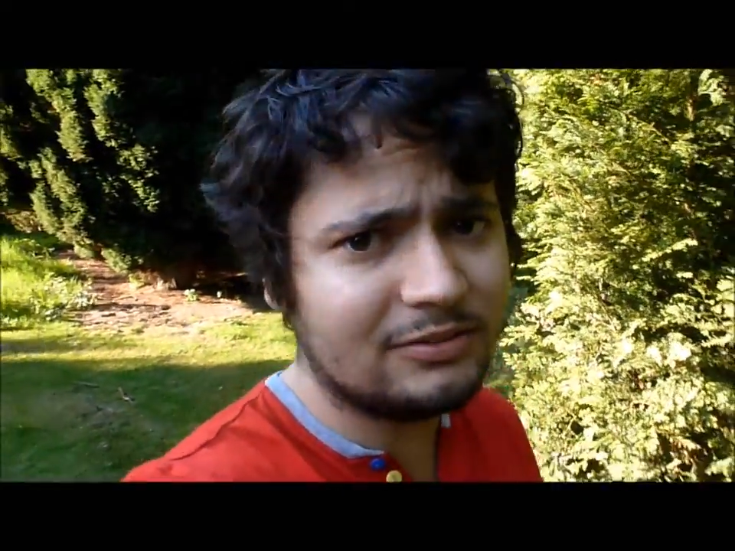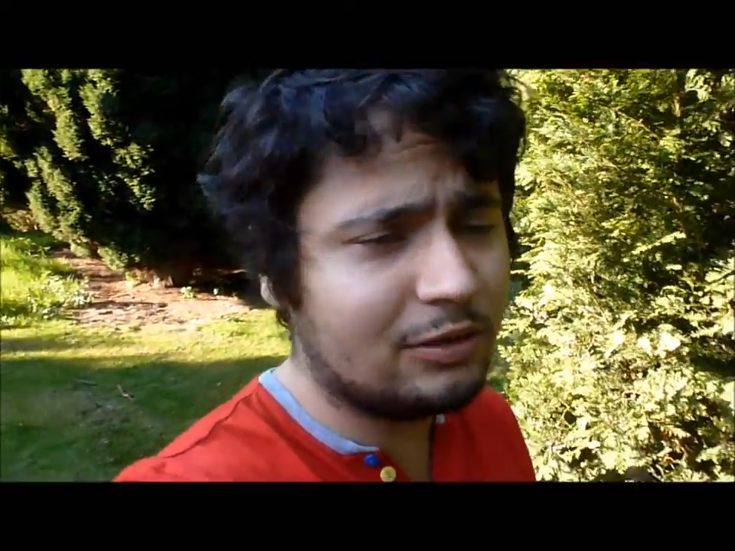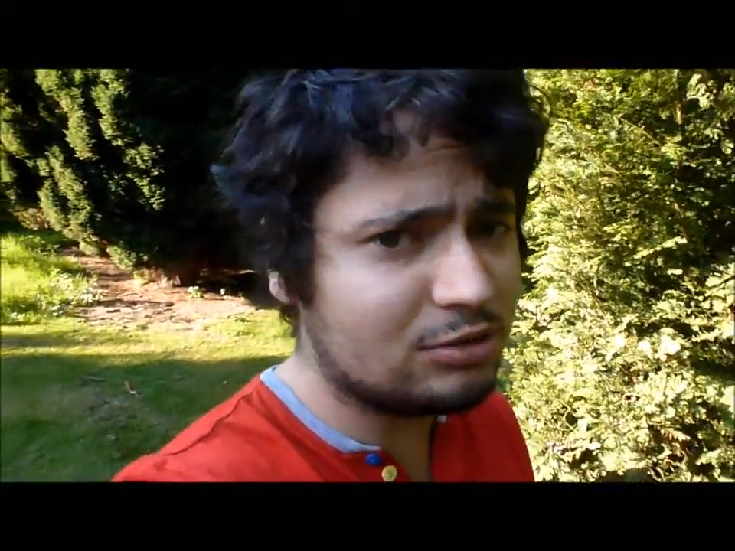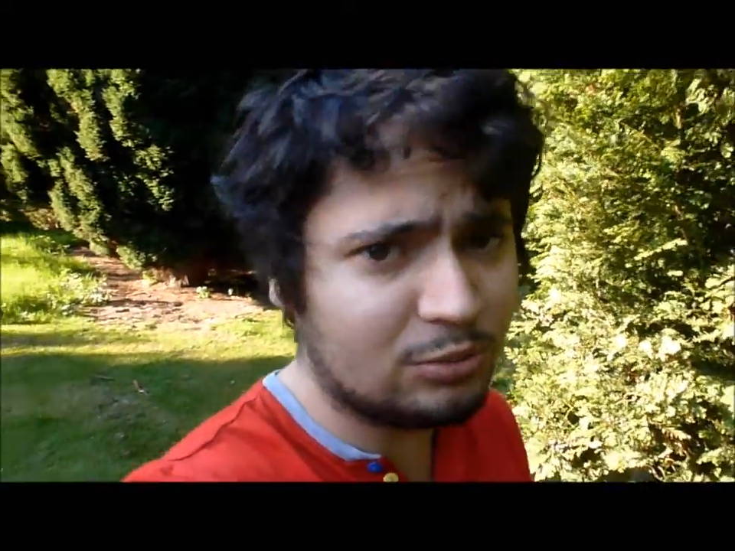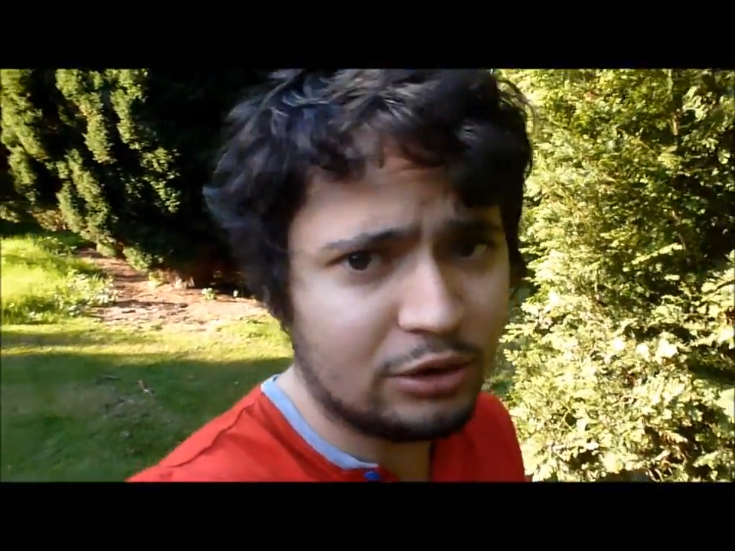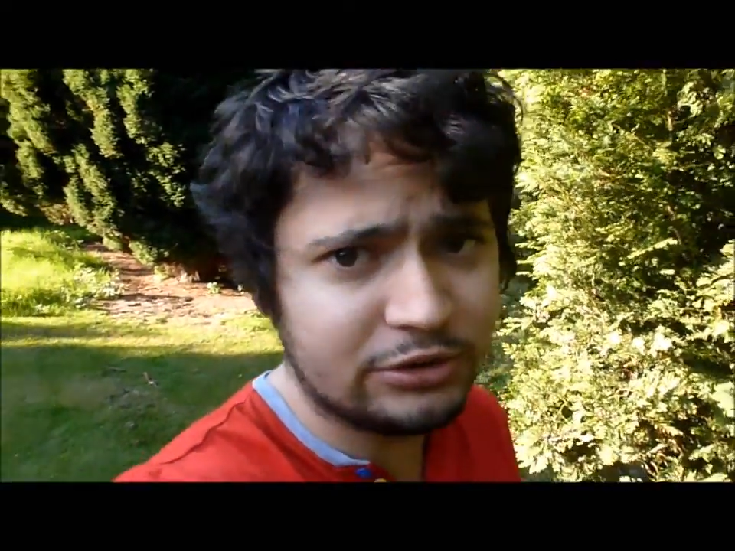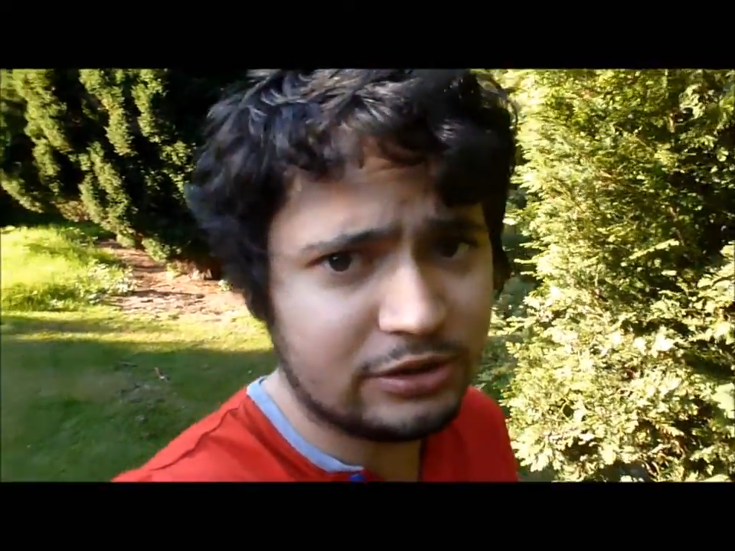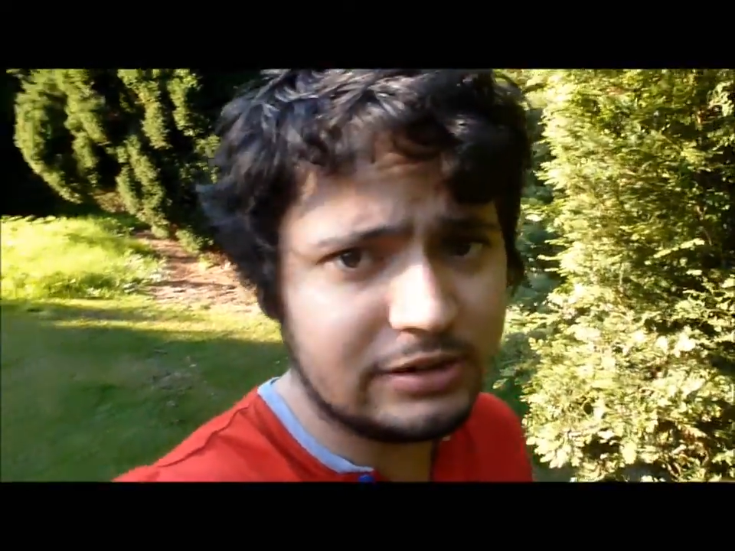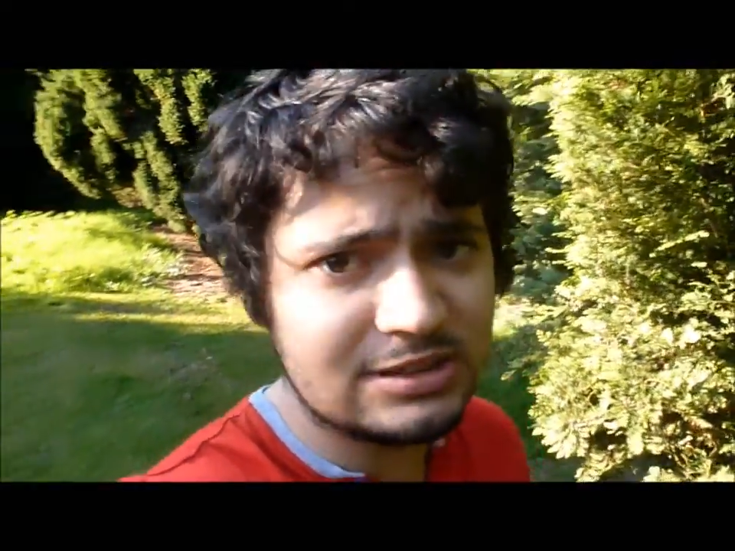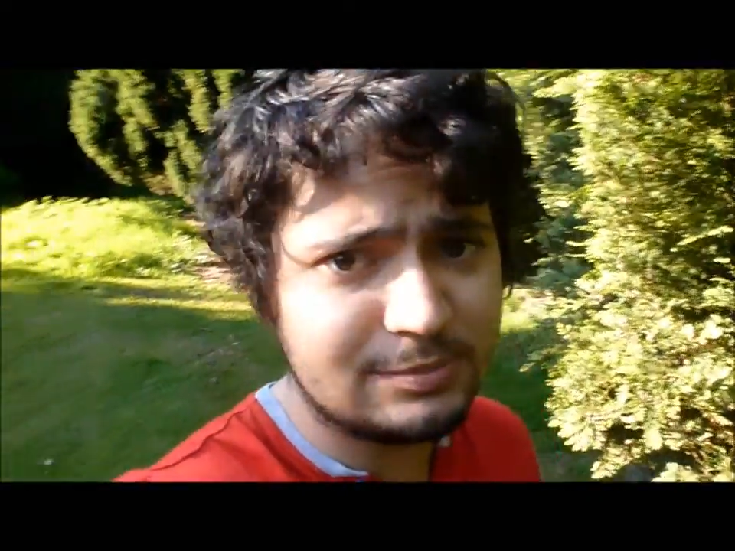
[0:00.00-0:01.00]
Voldemort turn
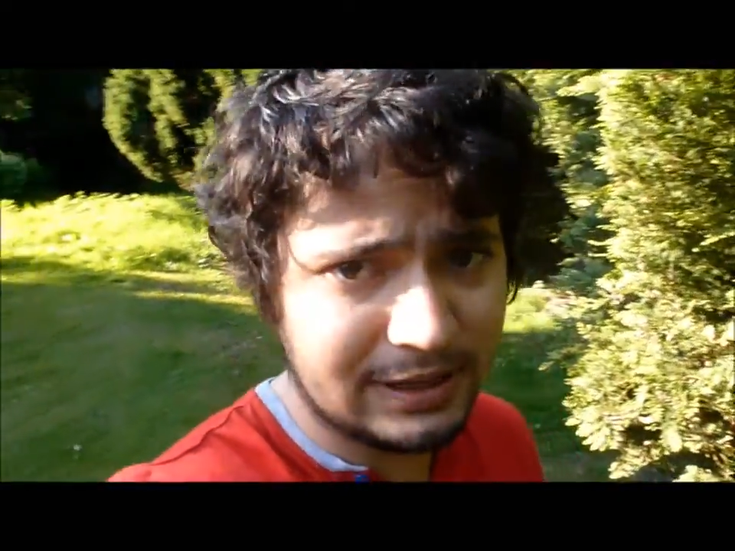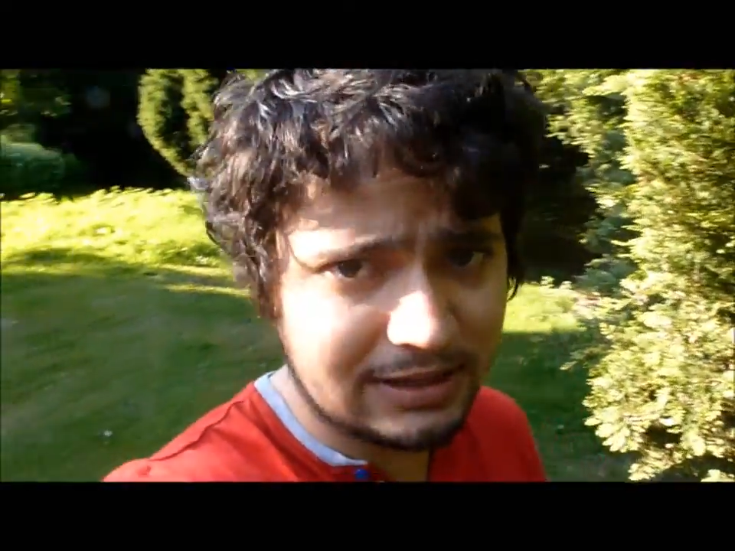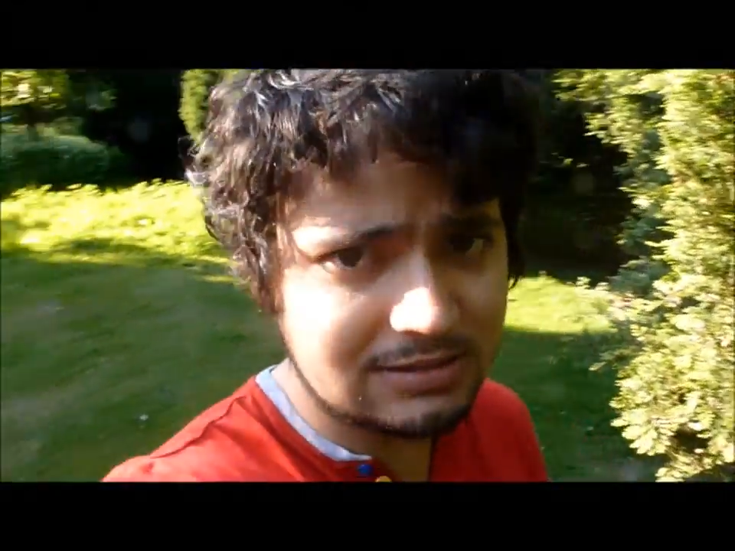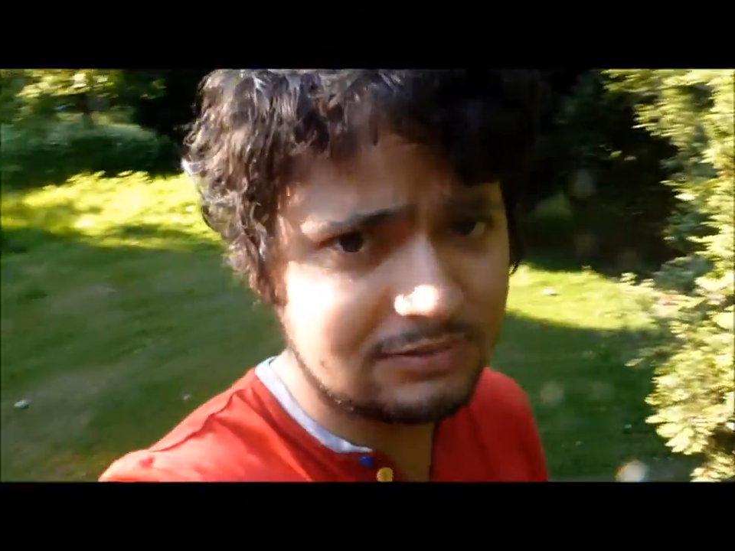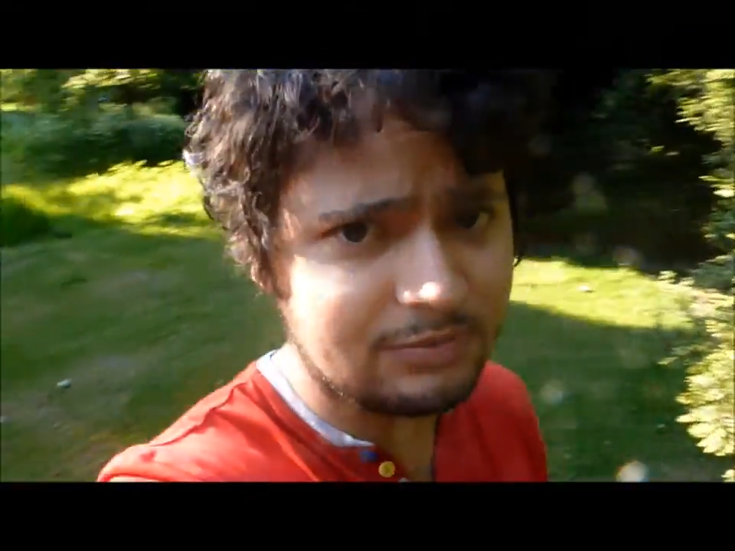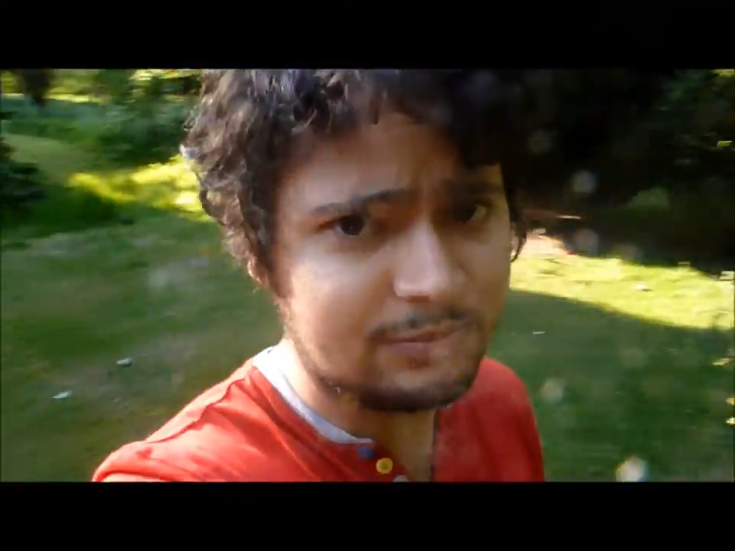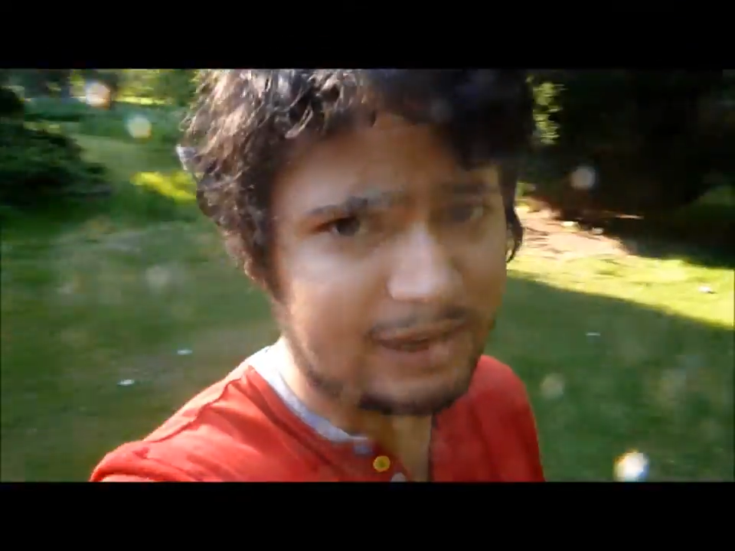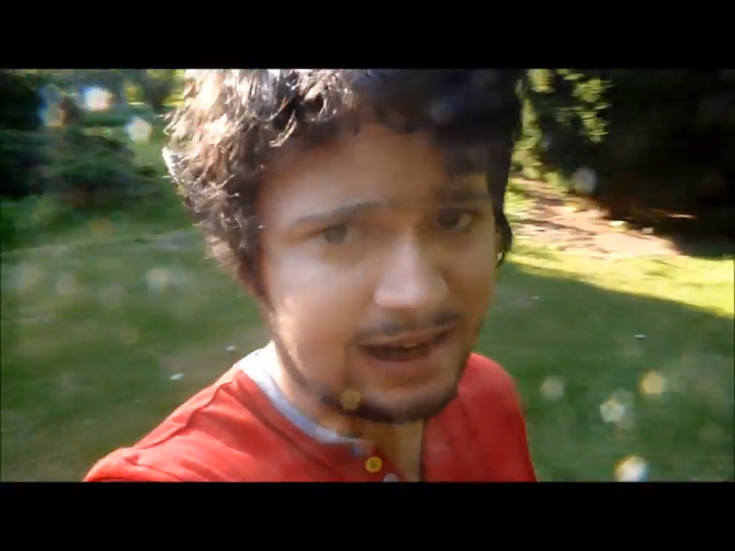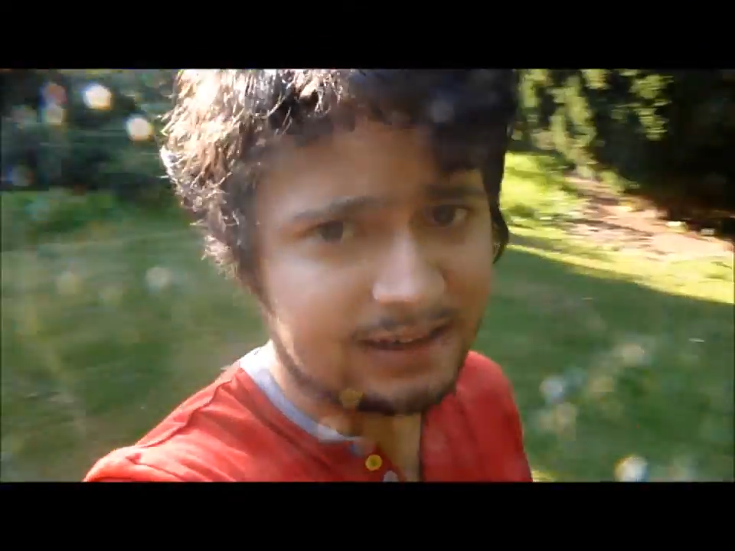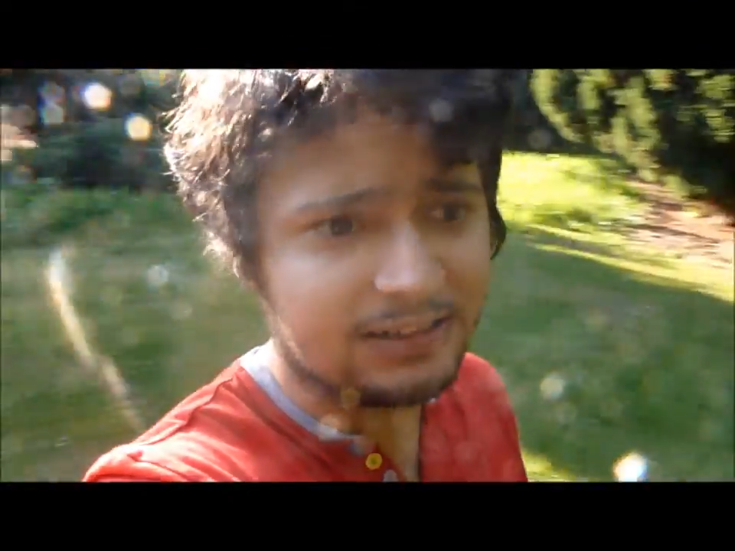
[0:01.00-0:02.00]
into specks of
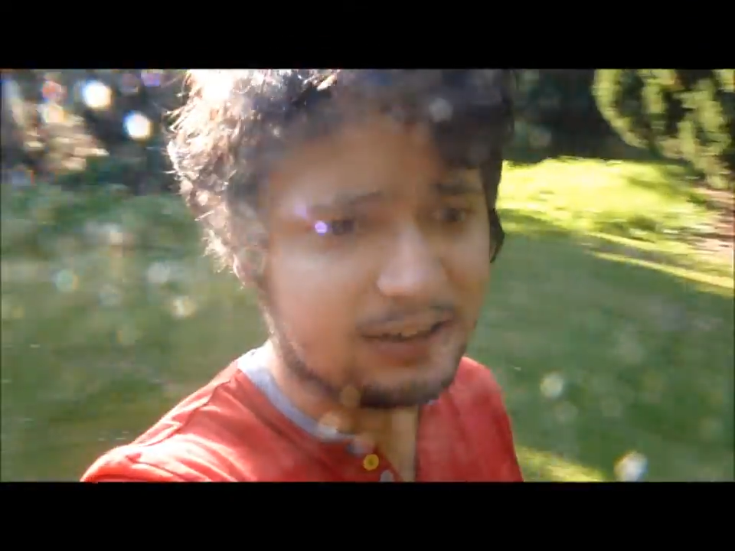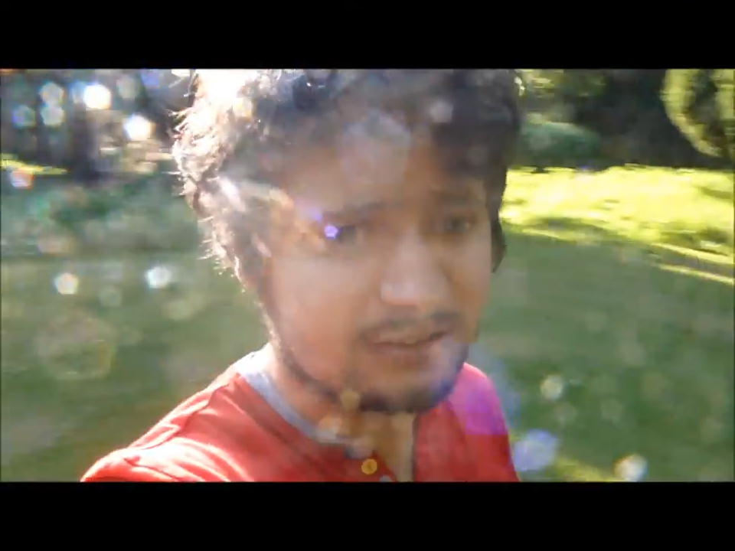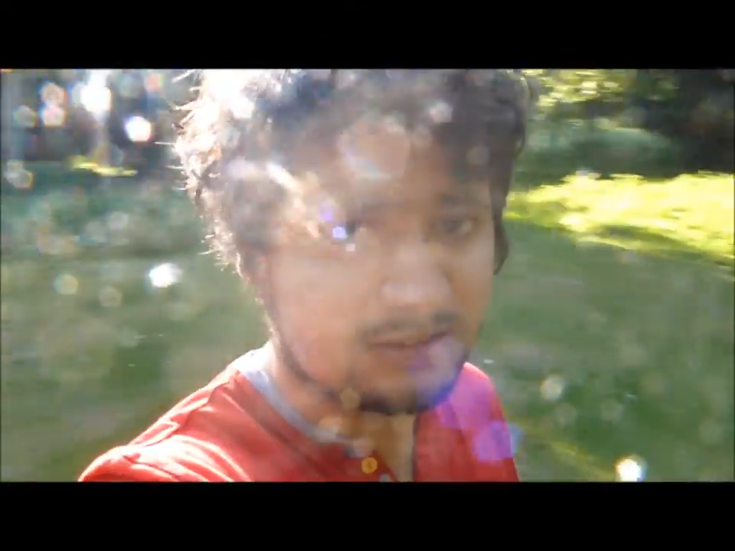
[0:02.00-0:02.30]
black dust.